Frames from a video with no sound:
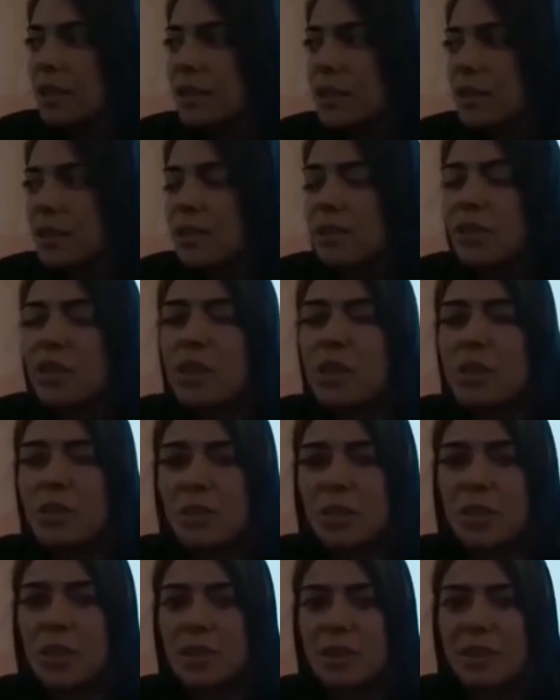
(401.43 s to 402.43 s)
He says that
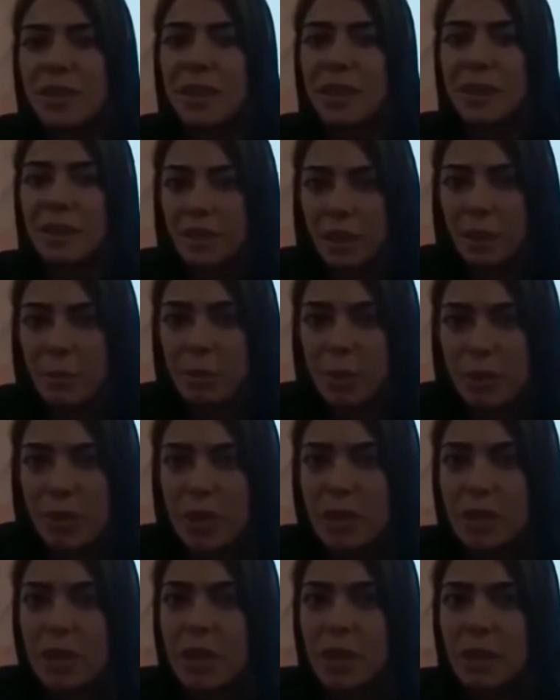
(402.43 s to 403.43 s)
children are selling their
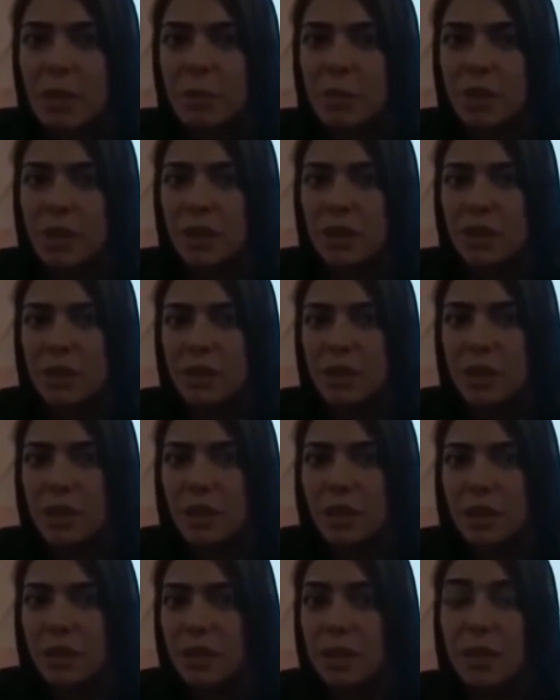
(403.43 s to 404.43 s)
bodies here because
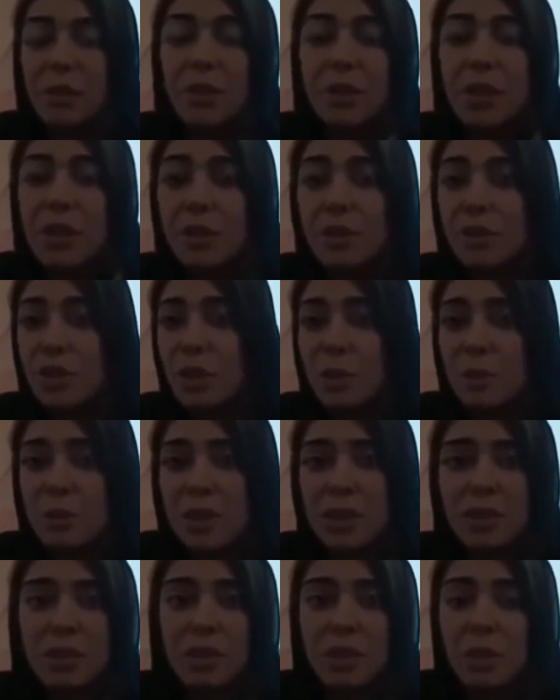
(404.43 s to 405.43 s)
there are no
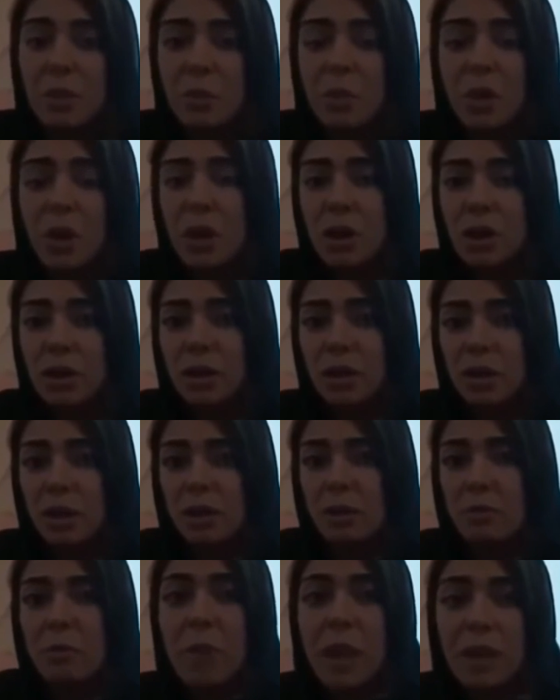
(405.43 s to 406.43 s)
jobs, there's no work,
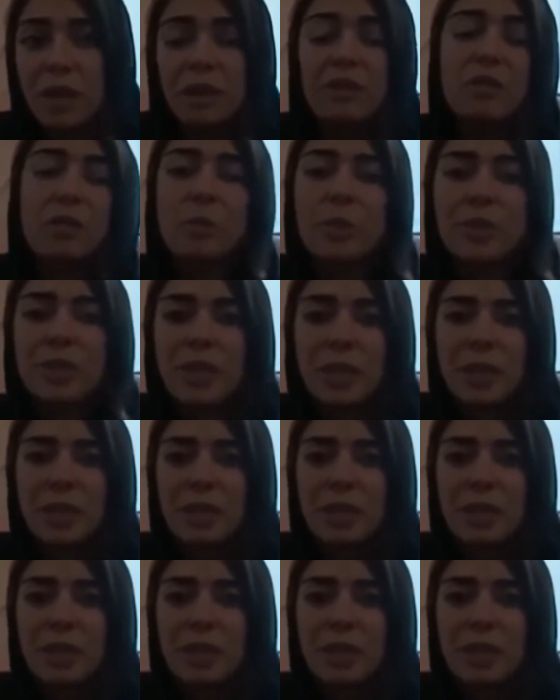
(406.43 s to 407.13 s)
many of them